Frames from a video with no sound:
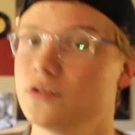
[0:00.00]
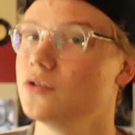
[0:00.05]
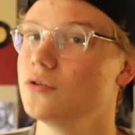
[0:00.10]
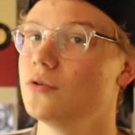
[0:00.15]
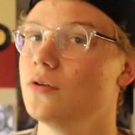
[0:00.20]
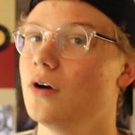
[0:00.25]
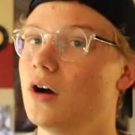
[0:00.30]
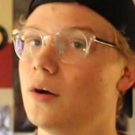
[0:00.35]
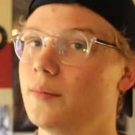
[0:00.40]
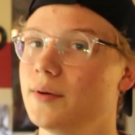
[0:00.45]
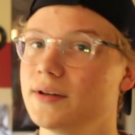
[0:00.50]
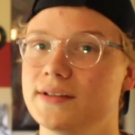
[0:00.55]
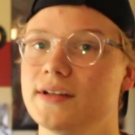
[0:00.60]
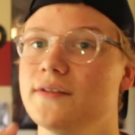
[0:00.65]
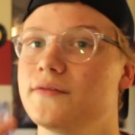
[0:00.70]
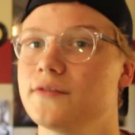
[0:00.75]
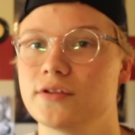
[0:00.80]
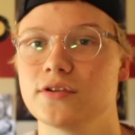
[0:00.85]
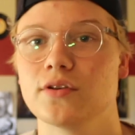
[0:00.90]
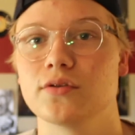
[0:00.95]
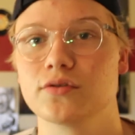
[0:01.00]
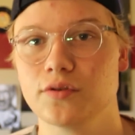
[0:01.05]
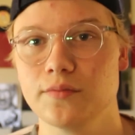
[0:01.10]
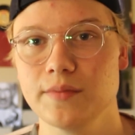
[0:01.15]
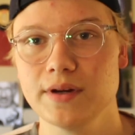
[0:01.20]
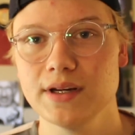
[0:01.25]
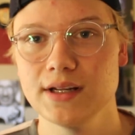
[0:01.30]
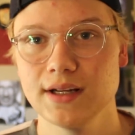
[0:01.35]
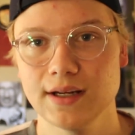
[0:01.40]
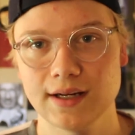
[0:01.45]
to all my different social
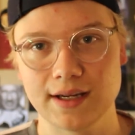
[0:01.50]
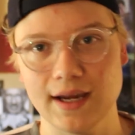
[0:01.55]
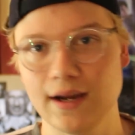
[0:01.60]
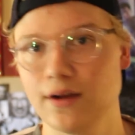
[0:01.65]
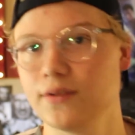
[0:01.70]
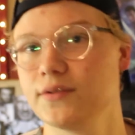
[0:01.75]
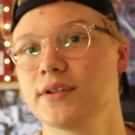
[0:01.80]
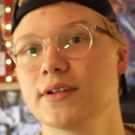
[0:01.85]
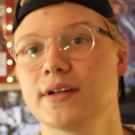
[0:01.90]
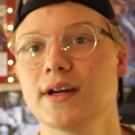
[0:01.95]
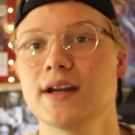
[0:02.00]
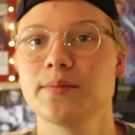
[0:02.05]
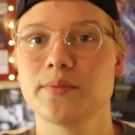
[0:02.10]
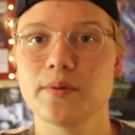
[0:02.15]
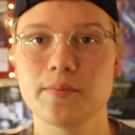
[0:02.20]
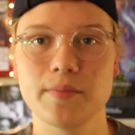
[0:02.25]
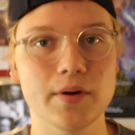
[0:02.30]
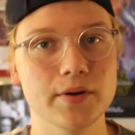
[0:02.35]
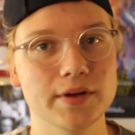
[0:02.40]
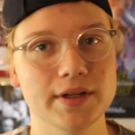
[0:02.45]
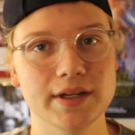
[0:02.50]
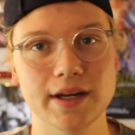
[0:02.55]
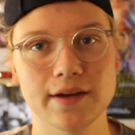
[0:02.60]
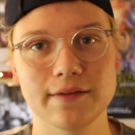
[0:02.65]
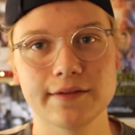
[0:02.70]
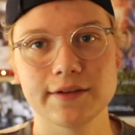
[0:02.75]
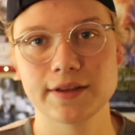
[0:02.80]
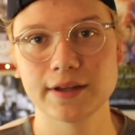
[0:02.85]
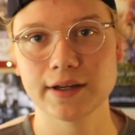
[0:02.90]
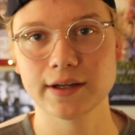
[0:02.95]
media accounts and kind of promote it and
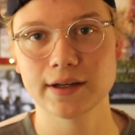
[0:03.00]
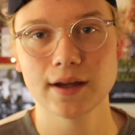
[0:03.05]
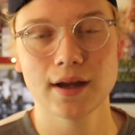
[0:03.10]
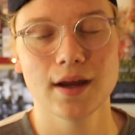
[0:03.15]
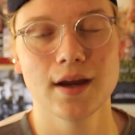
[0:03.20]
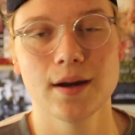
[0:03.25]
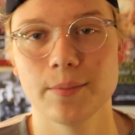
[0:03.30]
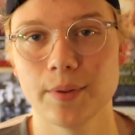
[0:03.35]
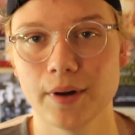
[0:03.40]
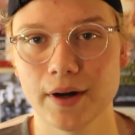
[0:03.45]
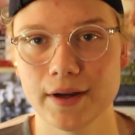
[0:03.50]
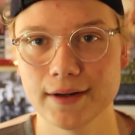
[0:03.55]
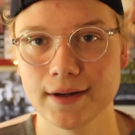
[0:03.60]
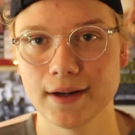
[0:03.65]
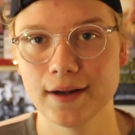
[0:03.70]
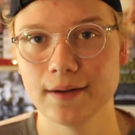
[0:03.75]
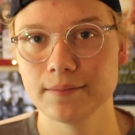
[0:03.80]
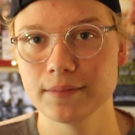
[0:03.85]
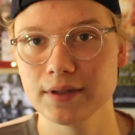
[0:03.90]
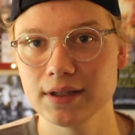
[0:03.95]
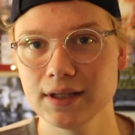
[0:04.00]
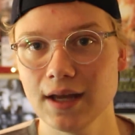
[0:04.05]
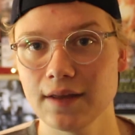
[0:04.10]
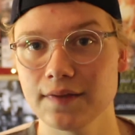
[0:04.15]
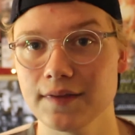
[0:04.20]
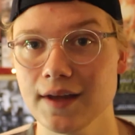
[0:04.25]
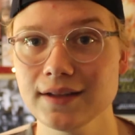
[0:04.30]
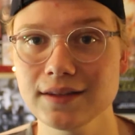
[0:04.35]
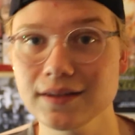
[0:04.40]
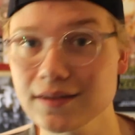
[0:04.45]
everything. But
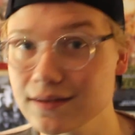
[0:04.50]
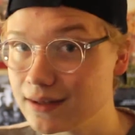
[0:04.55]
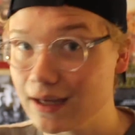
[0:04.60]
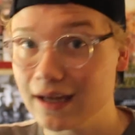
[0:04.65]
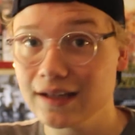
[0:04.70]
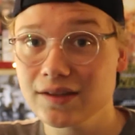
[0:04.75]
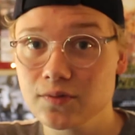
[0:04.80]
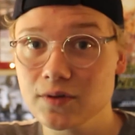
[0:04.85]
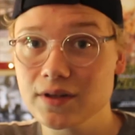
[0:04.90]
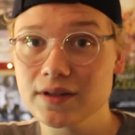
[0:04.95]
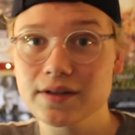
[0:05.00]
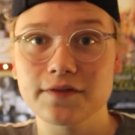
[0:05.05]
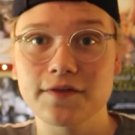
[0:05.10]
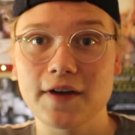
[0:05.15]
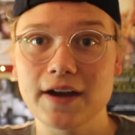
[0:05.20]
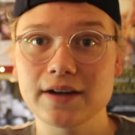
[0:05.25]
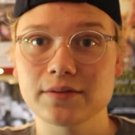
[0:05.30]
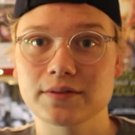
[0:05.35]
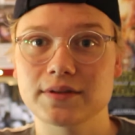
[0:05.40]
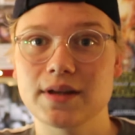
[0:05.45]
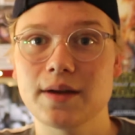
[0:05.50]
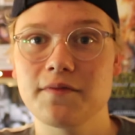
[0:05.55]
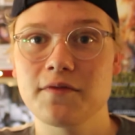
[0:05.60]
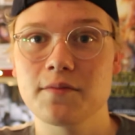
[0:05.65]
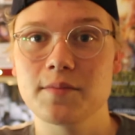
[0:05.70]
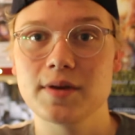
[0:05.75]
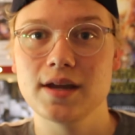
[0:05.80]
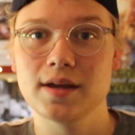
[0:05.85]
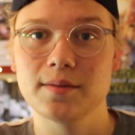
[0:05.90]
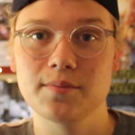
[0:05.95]
yeah, that's really the final step
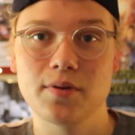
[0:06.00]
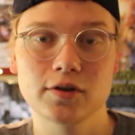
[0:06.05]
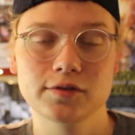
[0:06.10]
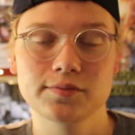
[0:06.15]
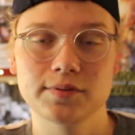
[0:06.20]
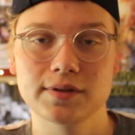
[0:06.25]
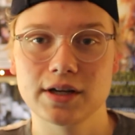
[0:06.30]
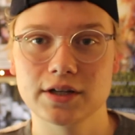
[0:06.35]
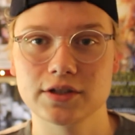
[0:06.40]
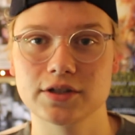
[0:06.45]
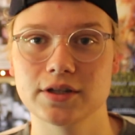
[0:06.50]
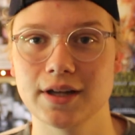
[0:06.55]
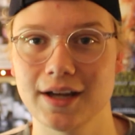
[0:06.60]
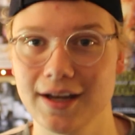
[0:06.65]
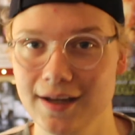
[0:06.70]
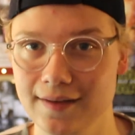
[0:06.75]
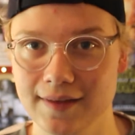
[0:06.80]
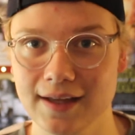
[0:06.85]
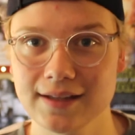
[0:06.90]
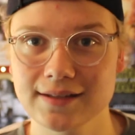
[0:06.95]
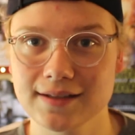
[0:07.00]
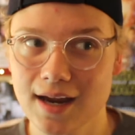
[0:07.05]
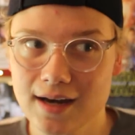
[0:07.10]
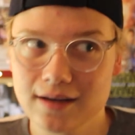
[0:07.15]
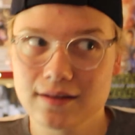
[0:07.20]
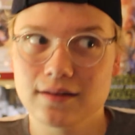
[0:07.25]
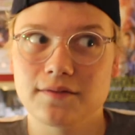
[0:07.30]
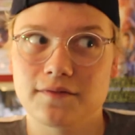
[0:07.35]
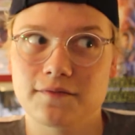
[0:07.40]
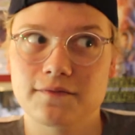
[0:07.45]
for me in post-production, and that's
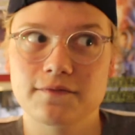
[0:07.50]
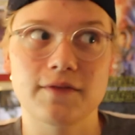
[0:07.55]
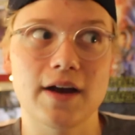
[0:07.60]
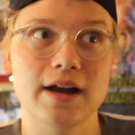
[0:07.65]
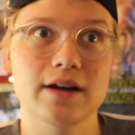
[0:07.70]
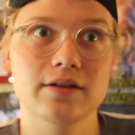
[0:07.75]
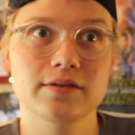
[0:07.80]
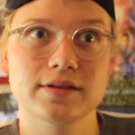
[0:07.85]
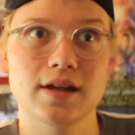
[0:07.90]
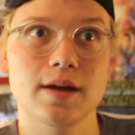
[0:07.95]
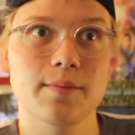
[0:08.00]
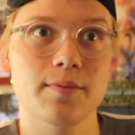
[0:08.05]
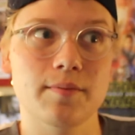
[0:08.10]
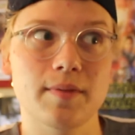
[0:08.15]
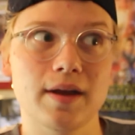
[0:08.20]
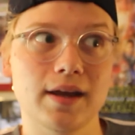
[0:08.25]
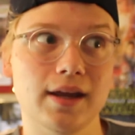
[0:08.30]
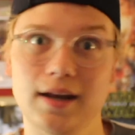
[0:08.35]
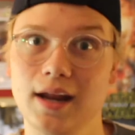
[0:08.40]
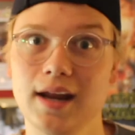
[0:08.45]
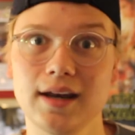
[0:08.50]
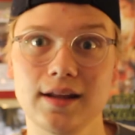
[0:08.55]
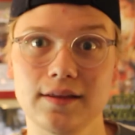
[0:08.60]
kind of the final step in making